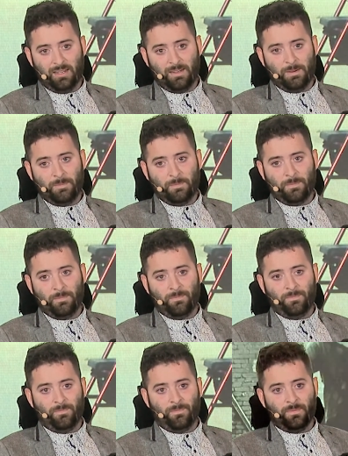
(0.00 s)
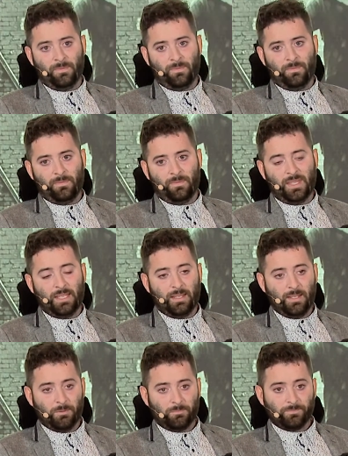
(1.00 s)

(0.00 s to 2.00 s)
Nobody speaks.